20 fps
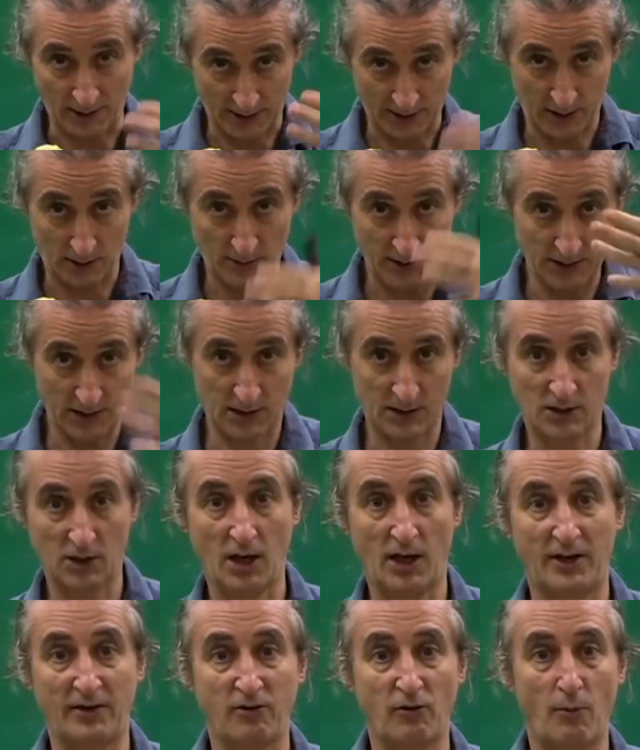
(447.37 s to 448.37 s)
So this is
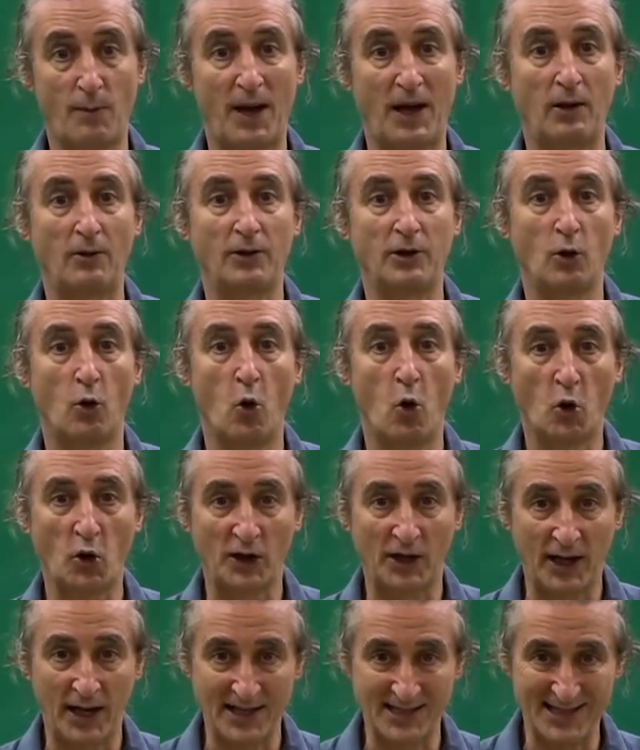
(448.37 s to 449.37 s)
kind of about the
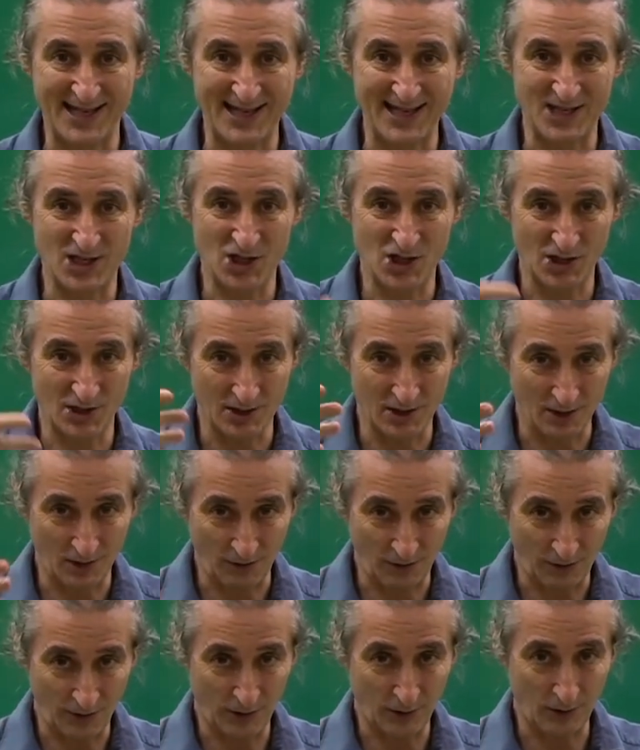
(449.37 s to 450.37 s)
organization of
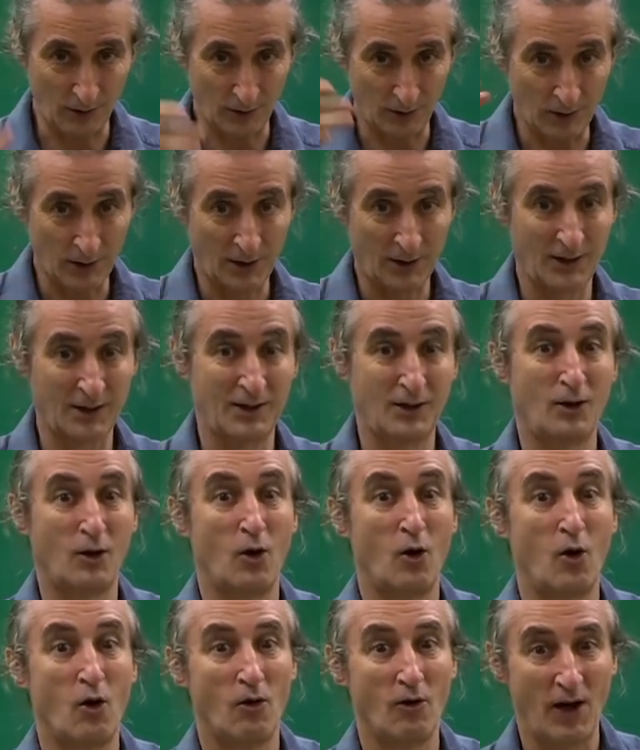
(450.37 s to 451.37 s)
your
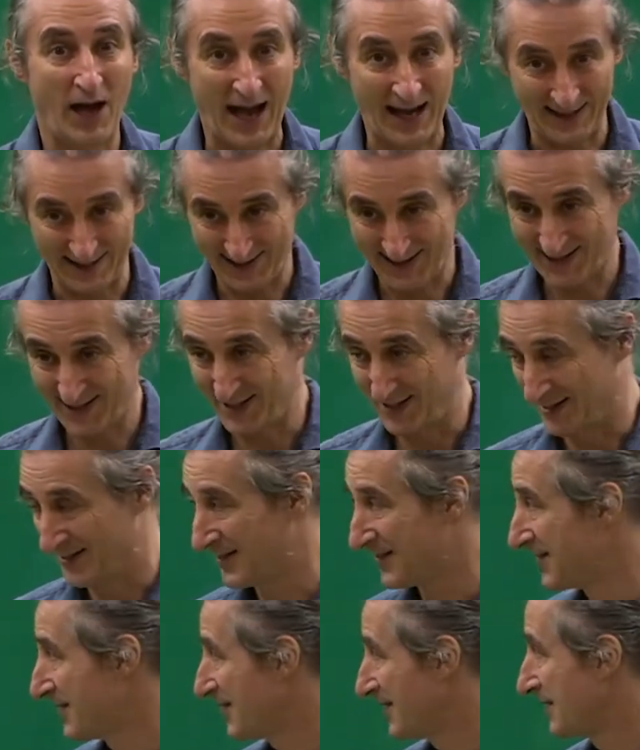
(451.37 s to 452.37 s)

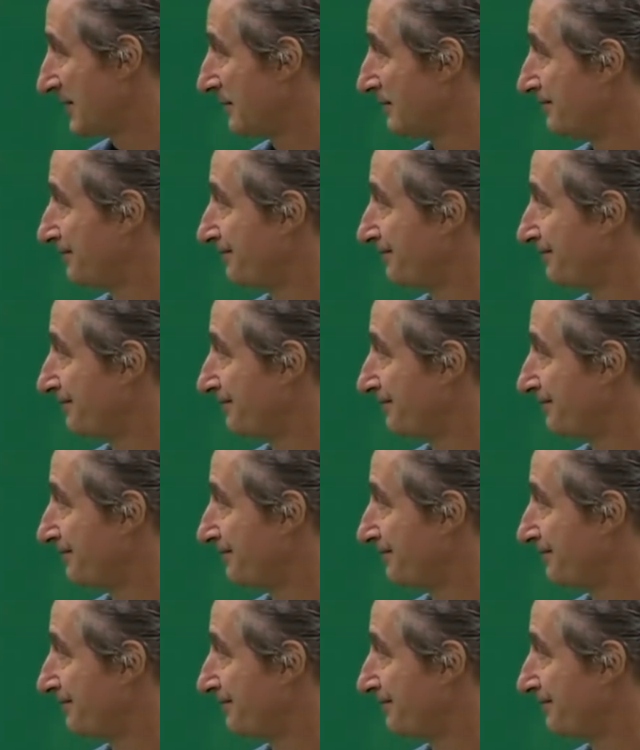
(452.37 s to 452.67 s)
answers.